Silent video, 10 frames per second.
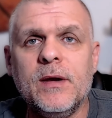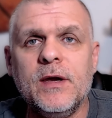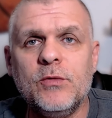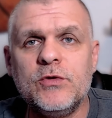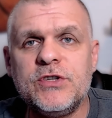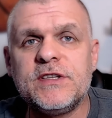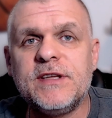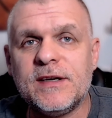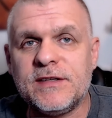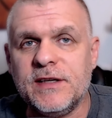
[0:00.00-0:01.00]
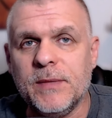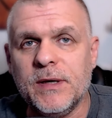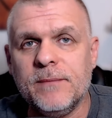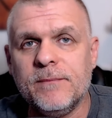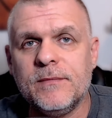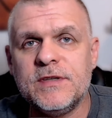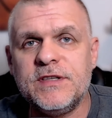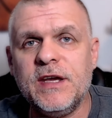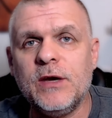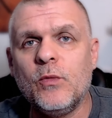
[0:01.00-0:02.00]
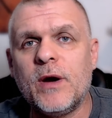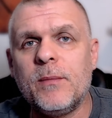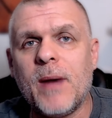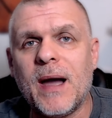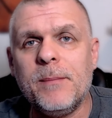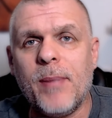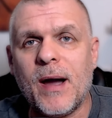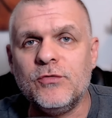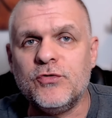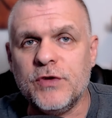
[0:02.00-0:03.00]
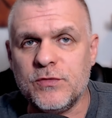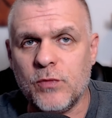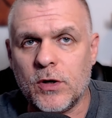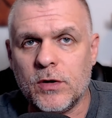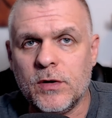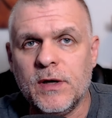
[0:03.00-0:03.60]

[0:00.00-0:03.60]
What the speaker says: "He was just testing me, seeing where my boundaries were,